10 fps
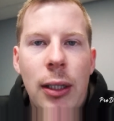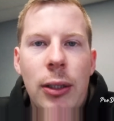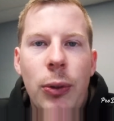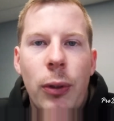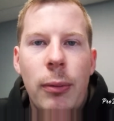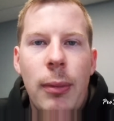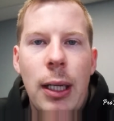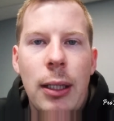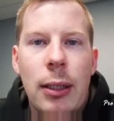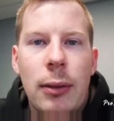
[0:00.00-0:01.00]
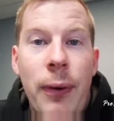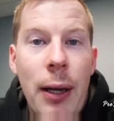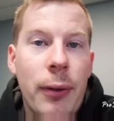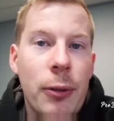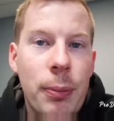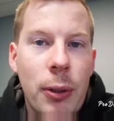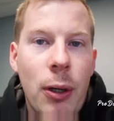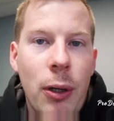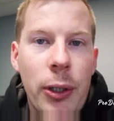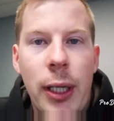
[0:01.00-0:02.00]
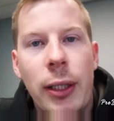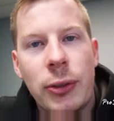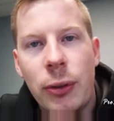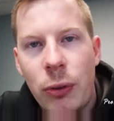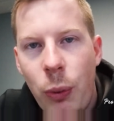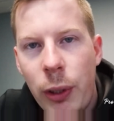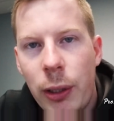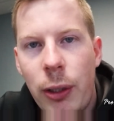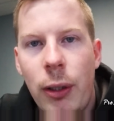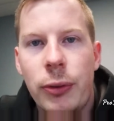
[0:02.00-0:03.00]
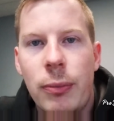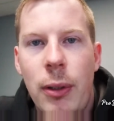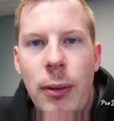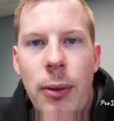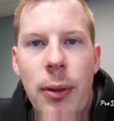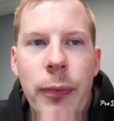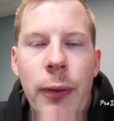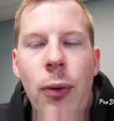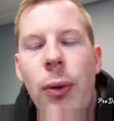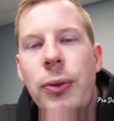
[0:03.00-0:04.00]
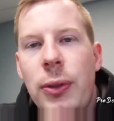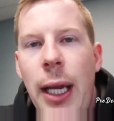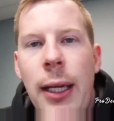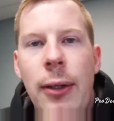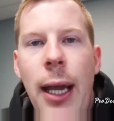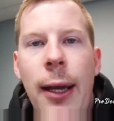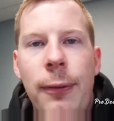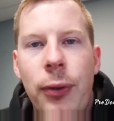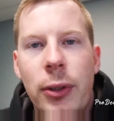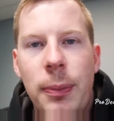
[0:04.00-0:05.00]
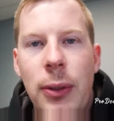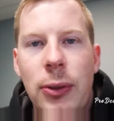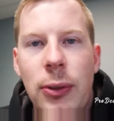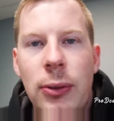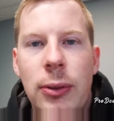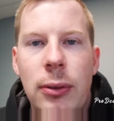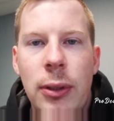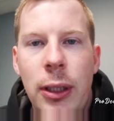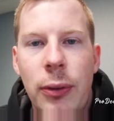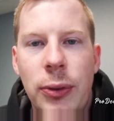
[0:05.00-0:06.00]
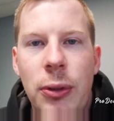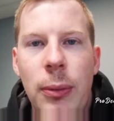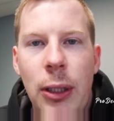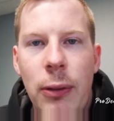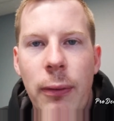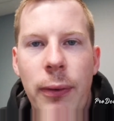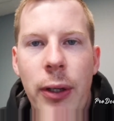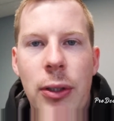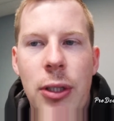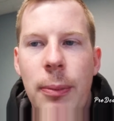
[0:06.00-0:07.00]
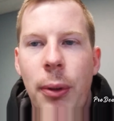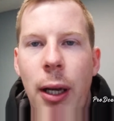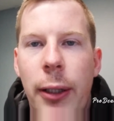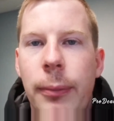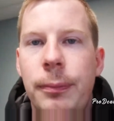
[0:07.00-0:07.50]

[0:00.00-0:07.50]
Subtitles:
you want to make $500 per car, you got to sell 20 cars a month. Of course, add for expenses, assuming that you have a very cheap lot,